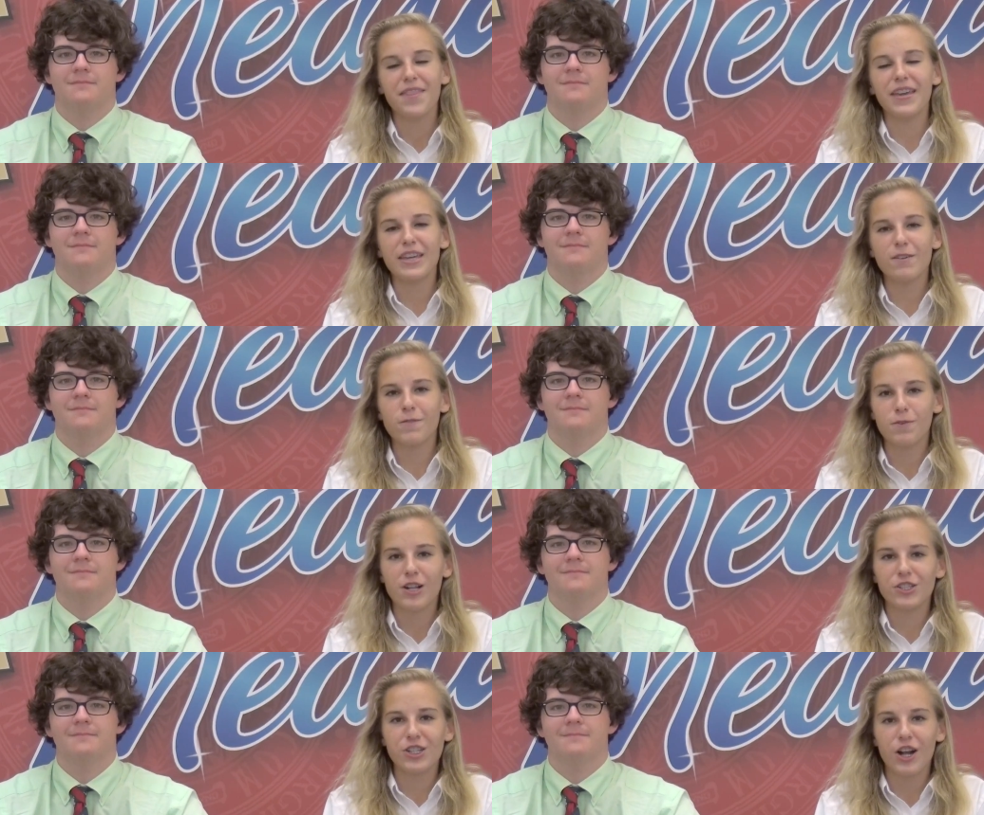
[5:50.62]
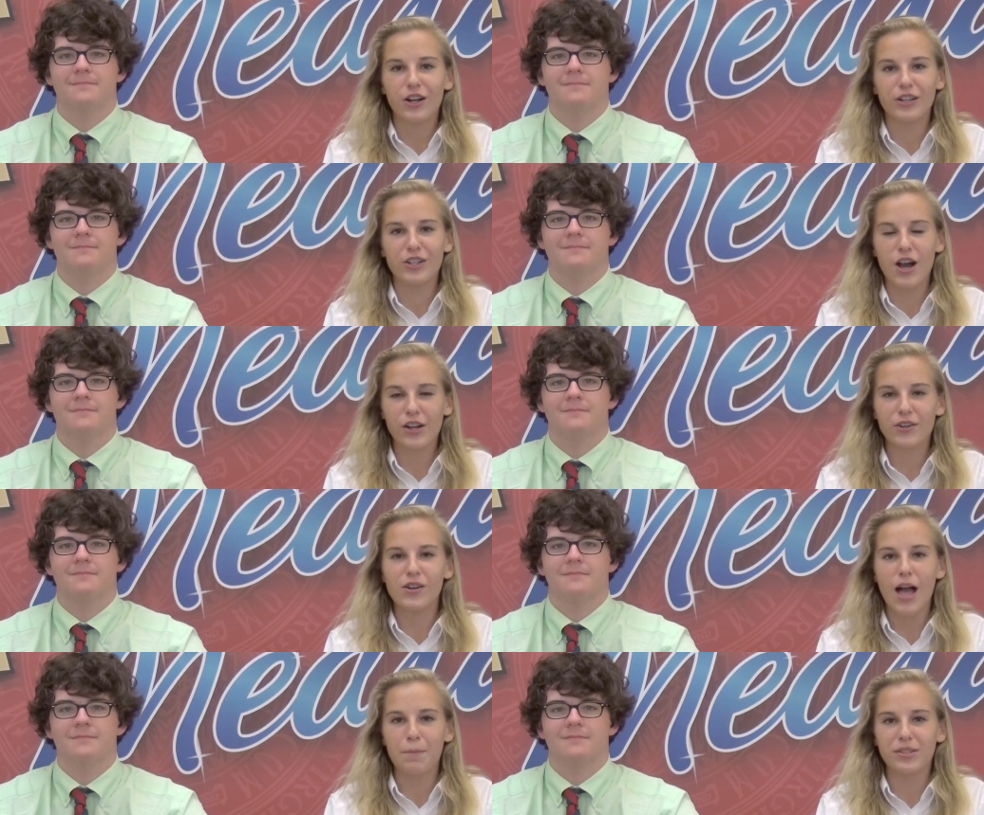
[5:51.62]
Speaker 1: Thank you for watching our
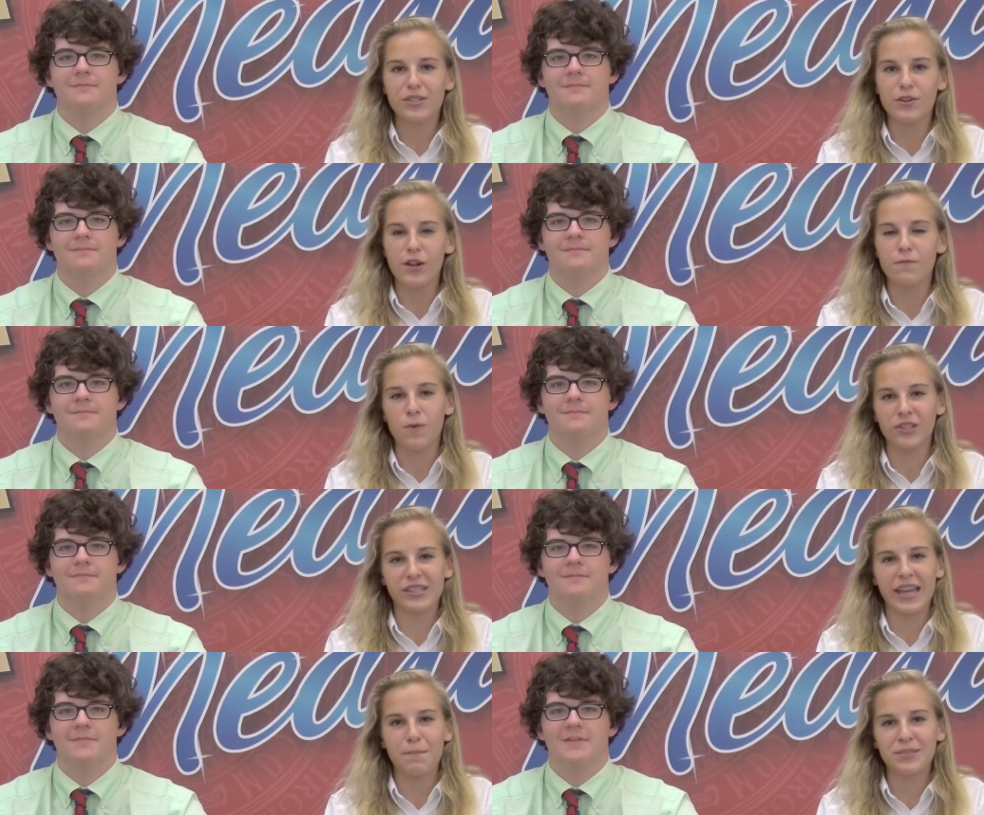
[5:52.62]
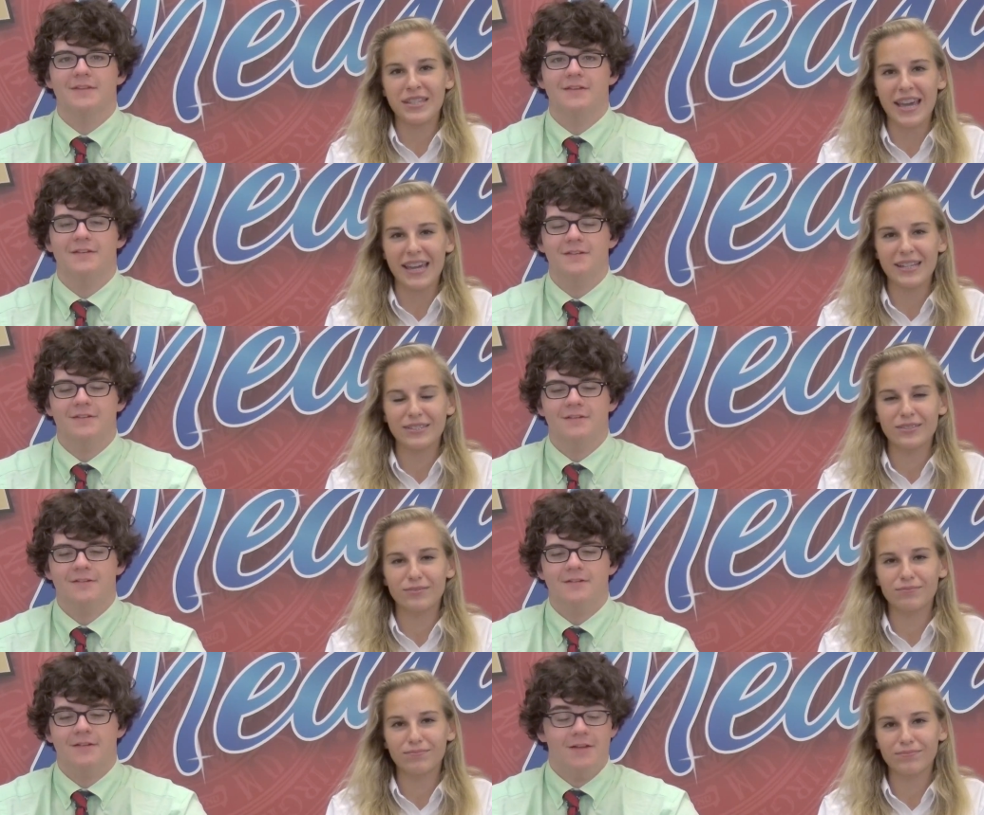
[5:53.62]
inaugural episode of Walsingham Today.
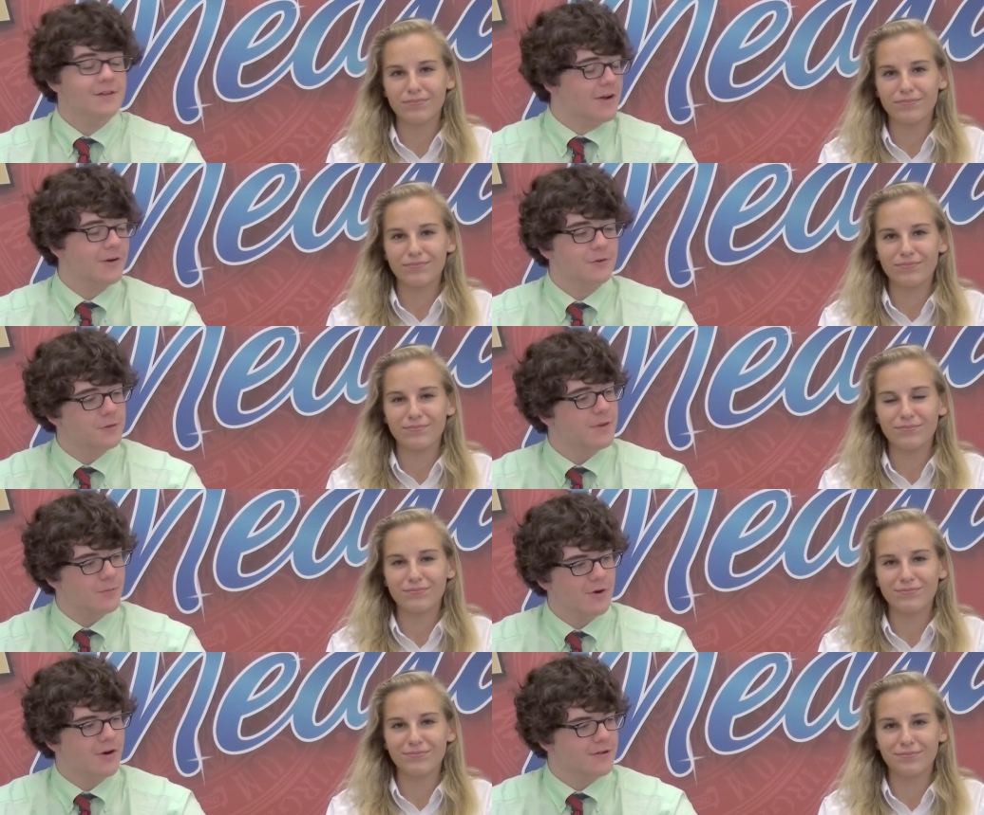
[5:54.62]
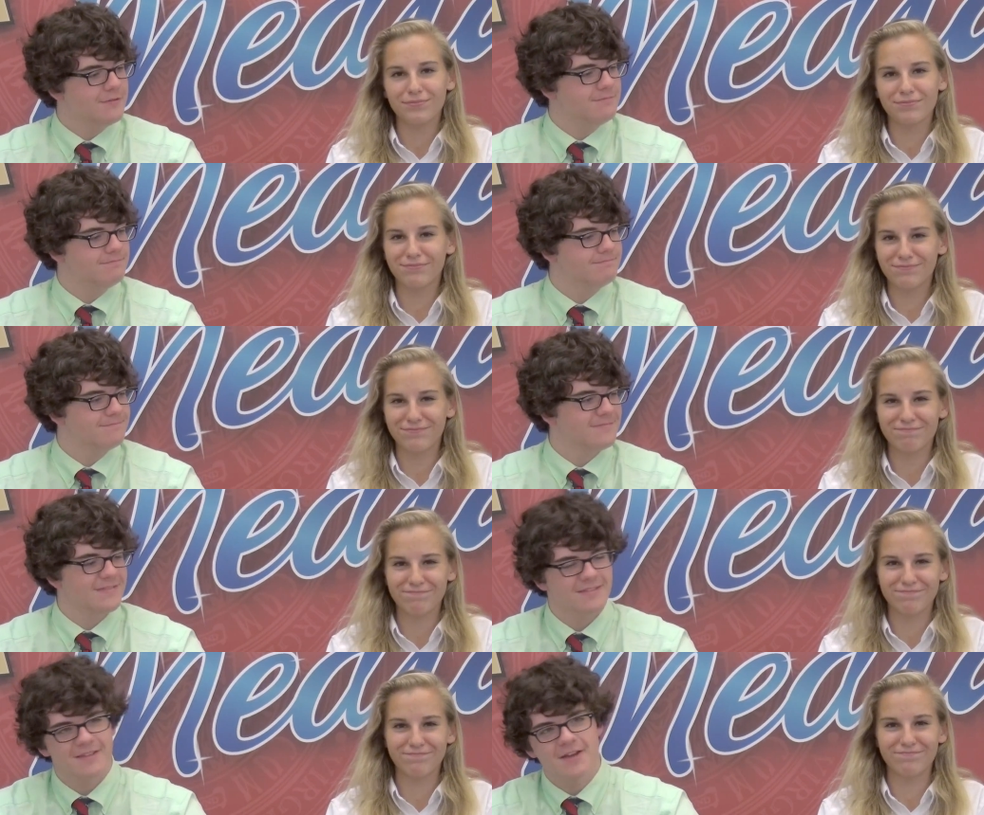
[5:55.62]
Speaker 2: Inaugural's a big word.
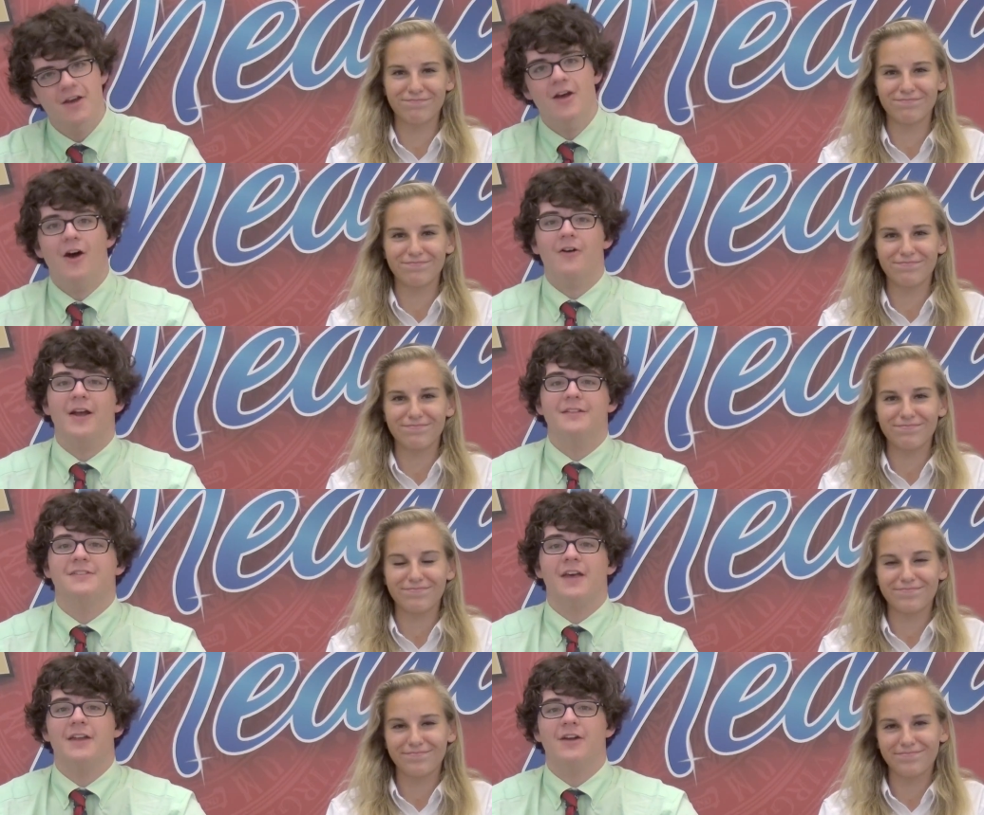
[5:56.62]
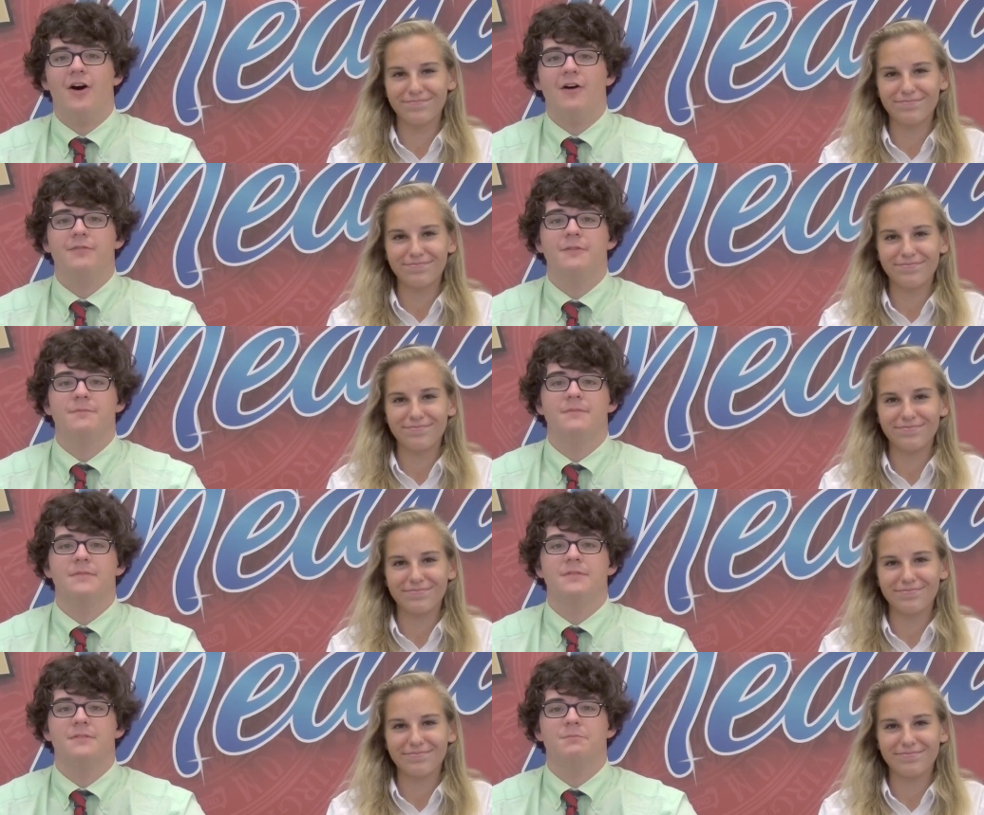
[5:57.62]
All right, signing off.
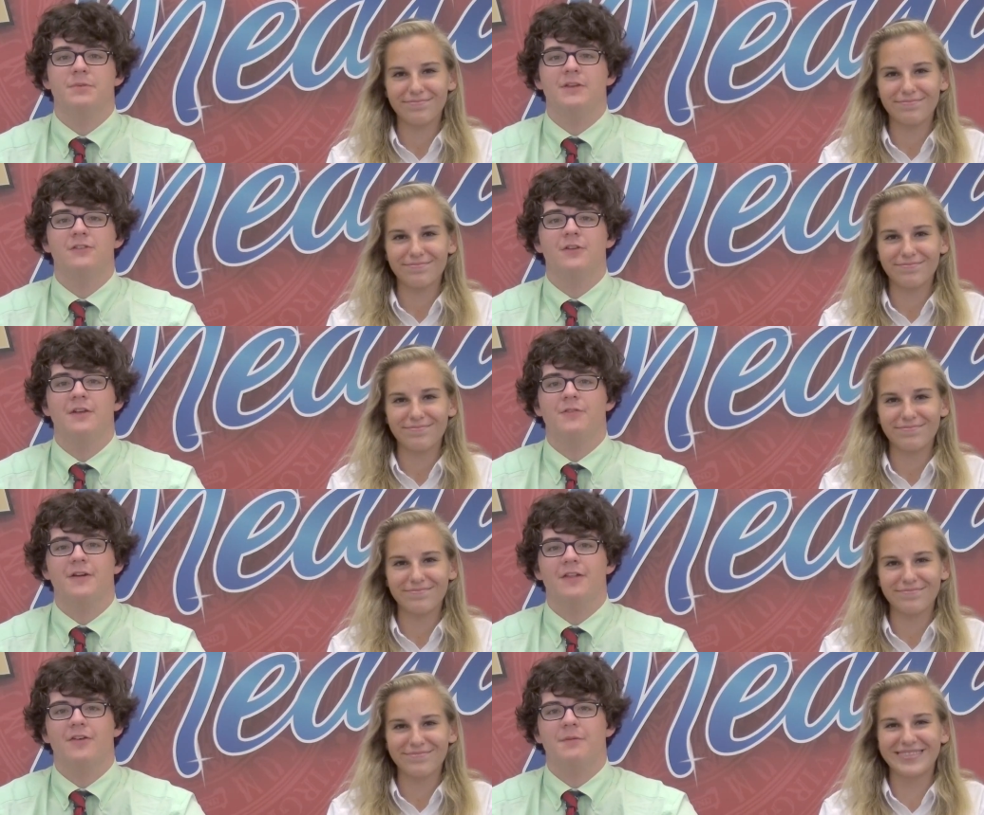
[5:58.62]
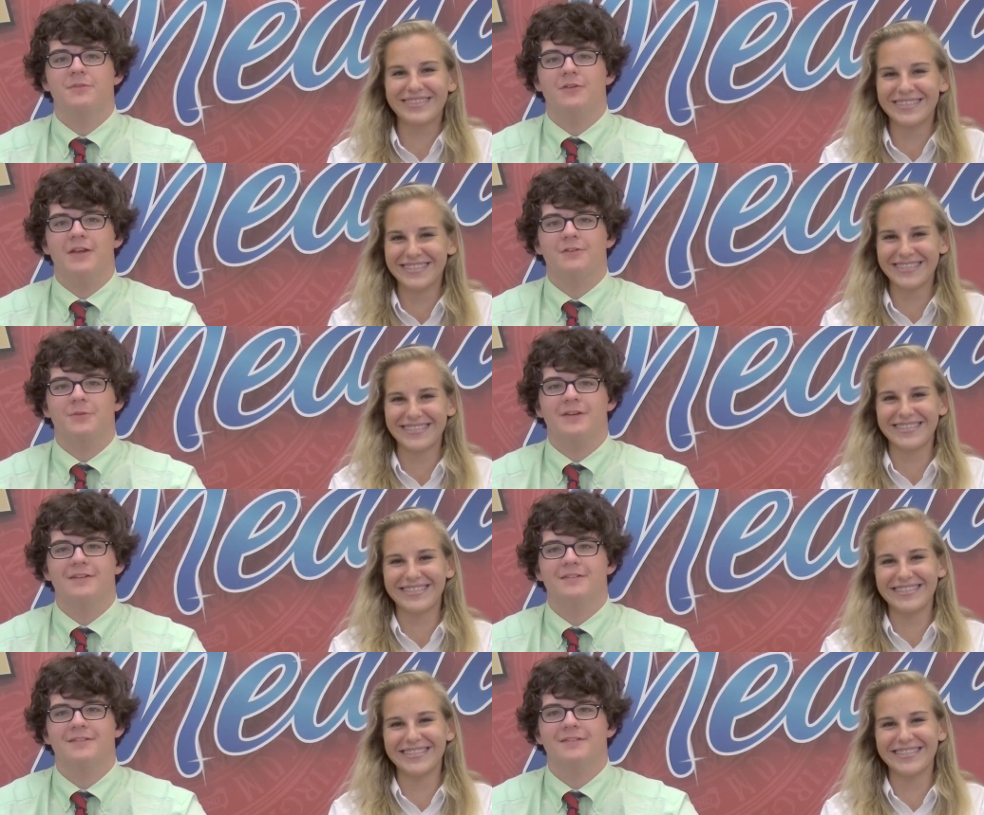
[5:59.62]
Please tune in for another episode next week.